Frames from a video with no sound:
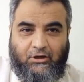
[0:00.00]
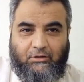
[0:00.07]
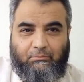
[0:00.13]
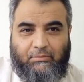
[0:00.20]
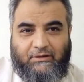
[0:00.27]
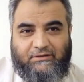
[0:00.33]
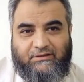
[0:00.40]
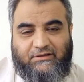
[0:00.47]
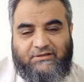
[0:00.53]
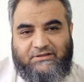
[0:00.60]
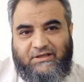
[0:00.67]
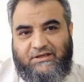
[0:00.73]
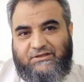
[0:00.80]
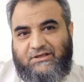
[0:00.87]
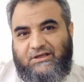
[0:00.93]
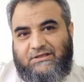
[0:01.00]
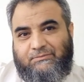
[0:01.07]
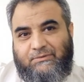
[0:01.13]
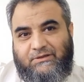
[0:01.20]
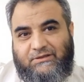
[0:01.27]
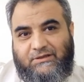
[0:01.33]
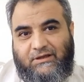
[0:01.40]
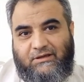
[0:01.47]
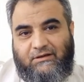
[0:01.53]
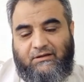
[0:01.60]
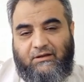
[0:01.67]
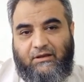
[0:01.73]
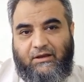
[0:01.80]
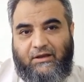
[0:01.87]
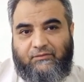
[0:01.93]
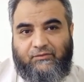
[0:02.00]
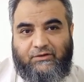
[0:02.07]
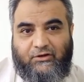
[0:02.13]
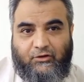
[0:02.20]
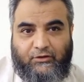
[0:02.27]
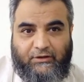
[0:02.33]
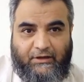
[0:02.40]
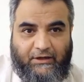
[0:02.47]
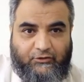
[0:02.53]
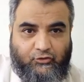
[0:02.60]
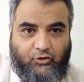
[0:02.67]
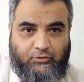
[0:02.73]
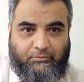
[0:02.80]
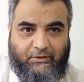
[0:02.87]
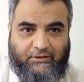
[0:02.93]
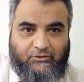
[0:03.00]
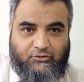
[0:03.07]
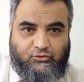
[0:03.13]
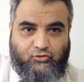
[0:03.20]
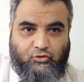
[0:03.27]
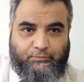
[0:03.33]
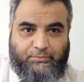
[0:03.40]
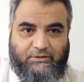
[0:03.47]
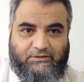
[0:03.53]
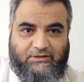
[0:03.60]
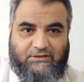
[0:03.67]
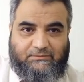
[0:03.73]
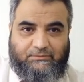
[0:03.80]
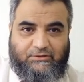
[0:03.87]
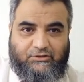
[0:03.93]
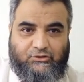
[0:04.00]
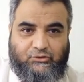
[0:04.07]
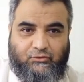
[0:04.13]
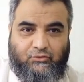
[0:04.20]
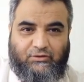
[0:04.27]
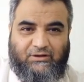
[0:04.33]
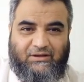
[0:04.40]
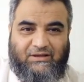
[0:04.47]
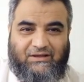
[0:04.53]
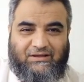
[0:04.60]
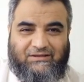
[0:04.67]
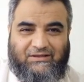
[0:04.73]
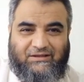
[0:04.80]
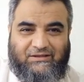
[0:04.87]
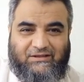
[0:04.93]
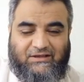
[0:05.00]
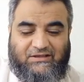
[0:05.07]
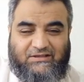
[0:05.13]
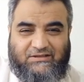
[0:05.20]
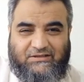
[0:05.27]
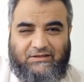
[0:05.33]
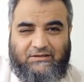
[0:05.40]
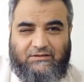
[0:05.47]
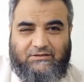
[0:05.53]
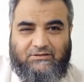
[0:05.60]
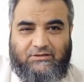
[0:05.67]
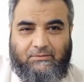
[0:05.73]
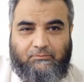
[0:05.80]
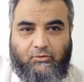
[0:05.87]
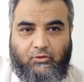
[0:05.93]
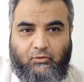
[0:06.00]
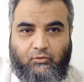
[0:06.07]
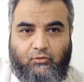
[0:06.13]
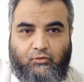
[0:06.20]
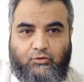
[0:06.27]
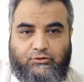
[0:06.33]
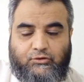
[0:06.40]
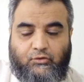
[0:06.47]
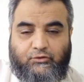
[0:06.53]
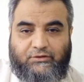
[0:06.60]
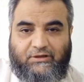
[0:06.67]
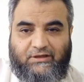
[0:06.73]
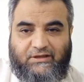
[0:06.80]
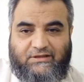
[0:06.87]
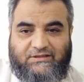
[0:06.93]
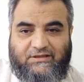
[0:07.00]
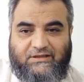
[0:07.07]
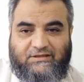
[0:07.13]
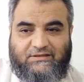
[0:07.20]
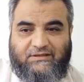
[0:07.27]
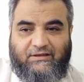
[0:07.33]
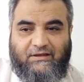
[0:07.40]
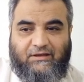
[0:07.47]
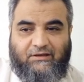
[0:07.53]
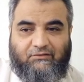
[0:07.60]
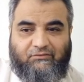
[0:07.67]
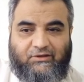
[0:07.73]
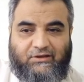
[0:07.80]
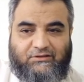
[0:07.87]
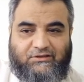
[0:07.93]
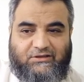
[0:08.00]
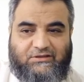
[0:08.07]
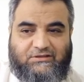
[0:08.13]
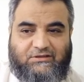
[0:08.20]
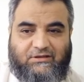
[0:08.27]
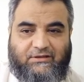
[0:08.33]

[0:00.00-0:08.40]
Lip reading: but the research has been done, and on electron microscopy it has been shown that there are still some holes or dehiscence where these